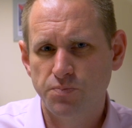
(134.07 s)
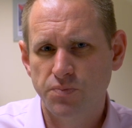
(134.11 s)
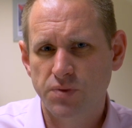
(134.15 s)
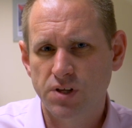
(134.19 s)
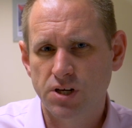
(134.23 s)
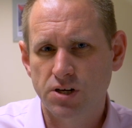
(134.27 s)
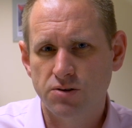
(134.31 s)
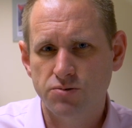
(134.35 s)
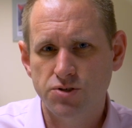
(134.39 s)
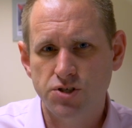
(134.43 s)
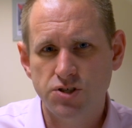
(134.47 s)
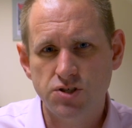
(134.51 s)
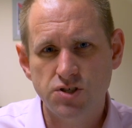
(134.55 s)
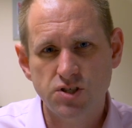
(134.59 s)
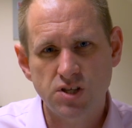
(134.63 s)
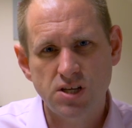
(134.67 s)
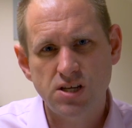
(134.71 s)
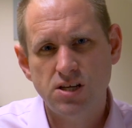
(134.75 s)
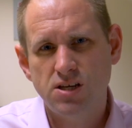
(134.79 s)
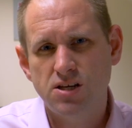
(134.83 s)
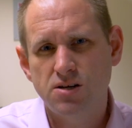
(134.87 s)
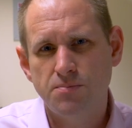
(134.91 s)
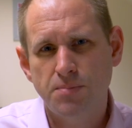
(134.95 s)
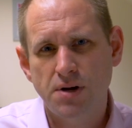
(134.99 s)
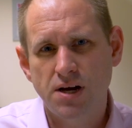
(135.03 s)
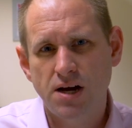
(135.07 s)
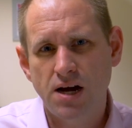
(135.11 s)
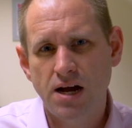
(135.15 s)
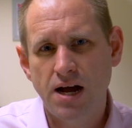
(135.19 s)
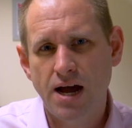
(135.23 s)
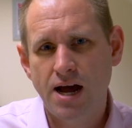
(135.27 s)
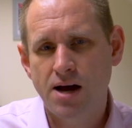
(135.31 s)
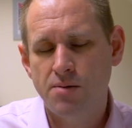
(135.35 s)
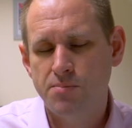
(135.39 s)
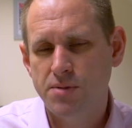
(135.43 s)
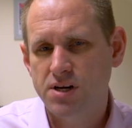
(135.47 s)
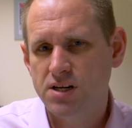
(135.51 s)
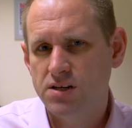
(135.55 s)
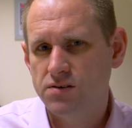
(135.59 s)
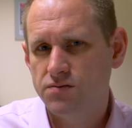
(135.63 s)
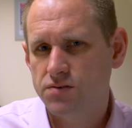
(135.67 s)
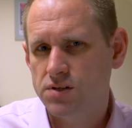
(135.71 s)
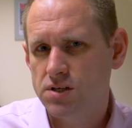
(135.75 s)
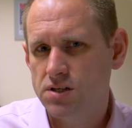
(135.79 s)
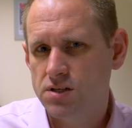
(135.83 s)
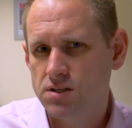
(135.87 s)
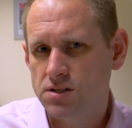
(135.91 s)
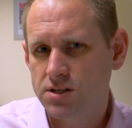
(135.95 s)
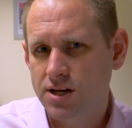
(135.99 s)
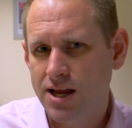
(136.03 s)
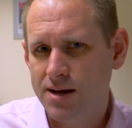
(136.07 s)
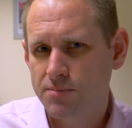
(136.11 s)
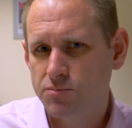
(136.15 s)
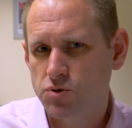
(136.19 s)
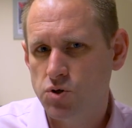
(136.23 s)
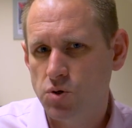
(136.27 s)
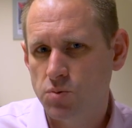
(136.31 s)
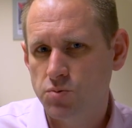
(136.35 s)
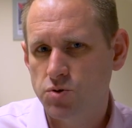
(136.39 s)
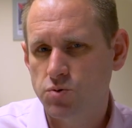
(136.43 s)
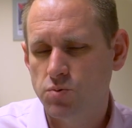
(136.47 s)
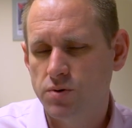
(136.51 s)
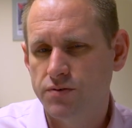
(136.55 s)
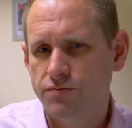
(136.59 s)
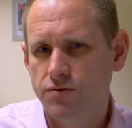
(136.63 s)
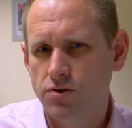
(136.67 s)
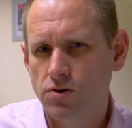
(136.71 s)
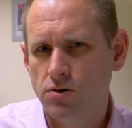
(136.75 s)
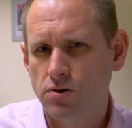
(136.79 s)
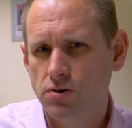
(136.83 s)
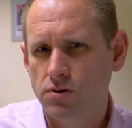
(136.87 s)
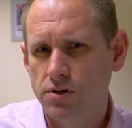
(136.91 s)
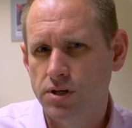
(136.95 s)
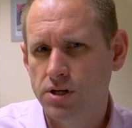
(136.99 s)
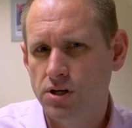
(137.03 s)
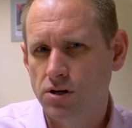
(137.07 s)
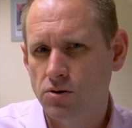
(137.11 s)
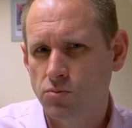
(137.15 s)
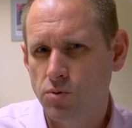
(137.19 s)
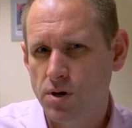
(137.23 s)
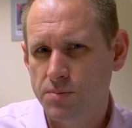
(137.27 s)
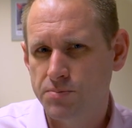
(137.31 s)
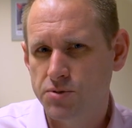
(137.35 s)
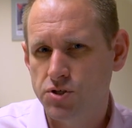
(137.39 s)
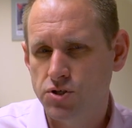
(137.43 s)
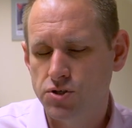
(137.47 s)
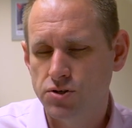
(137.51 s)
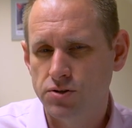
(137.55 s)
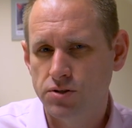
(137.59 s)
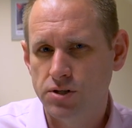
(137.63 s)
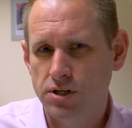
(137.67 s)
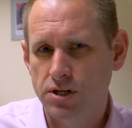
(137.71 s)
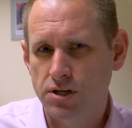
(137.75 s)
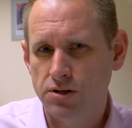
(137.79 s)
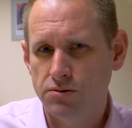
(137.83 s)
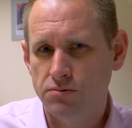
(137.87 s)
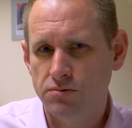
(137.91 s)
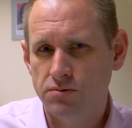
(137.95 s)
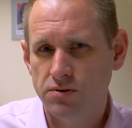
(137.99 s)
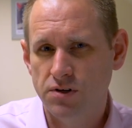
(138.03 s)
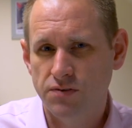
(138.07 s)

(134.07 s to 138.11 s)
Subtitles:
And I was just thinking about how many of these laptops we've got in our web studio